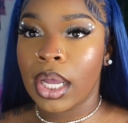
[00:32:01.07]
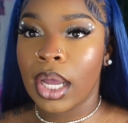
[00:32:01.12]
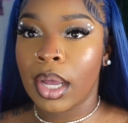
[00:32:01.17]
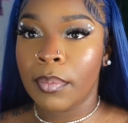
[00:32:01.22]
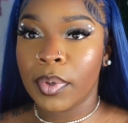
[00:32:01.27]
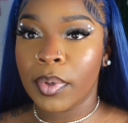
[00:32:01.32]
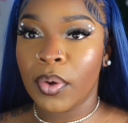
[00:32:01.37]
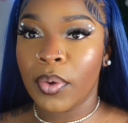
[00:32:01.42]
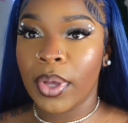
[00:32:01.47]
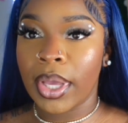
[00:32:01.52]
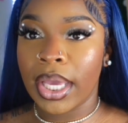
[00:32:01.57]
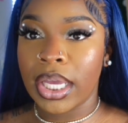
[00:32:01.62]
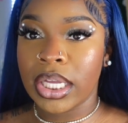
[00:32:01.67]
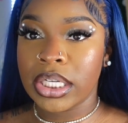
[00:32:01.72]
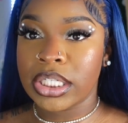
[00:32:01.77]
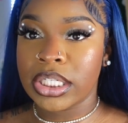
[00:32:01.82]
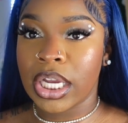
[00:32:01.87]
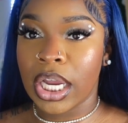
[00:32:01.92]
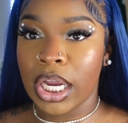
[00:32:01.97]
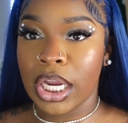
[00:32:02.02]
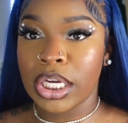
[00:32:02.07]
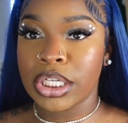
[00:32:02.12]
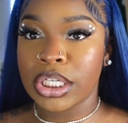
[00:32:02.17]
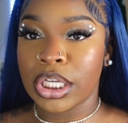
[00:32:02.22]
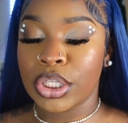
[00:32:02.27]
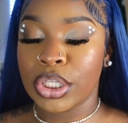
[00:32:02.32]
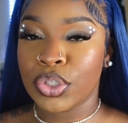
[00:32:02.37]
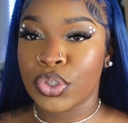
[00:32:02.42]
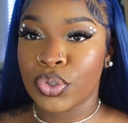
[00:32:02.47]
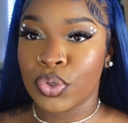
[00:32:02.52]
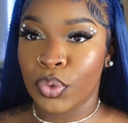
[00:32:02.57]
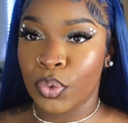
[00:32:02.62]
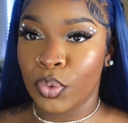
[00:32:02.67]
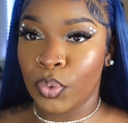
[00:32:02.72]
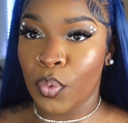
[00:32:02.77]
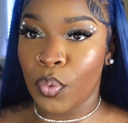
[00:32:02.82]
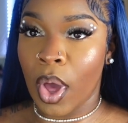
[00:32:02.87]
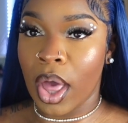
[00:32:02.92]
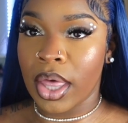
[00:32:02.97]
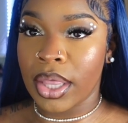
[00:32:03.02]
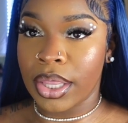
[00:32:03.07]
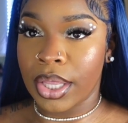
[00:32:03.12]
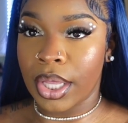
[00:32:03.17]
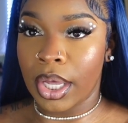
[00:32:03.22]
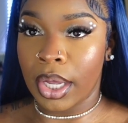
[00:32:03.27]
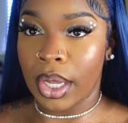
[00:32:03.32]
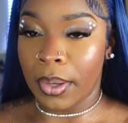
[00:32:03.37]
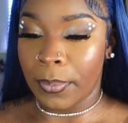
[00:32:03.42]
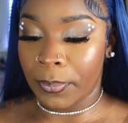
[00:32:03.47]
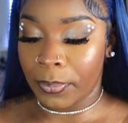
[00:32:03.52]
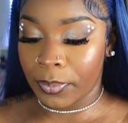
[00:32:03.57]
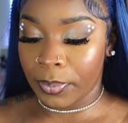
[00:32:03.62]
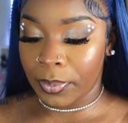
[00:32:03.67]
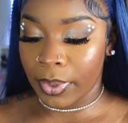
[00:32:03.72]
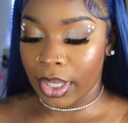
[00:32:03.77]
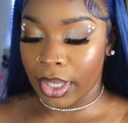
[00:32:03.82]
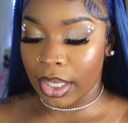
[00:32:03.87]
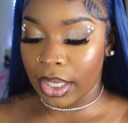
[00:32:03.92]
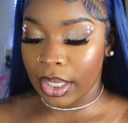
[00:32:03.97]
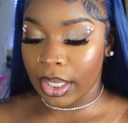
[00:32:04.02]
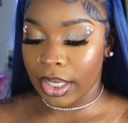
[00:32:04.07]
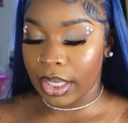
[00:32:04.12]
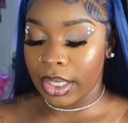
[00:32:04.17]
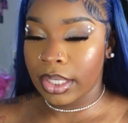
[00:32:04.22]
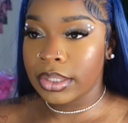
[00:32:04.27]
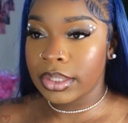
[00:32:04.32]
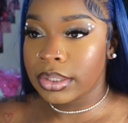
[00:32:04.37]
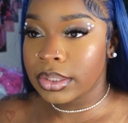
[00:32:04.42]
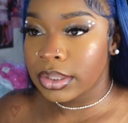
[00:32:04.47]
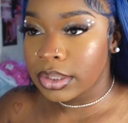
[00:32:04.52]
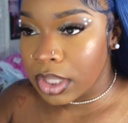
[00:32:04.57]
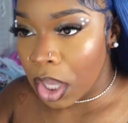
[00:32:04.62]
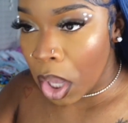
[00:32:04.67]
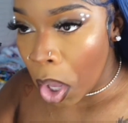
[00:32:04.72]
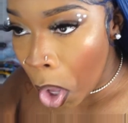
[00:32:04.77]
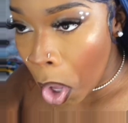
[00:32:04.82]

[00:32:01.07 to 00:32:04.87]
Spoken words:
I'm gonna go ahead and change into the pants.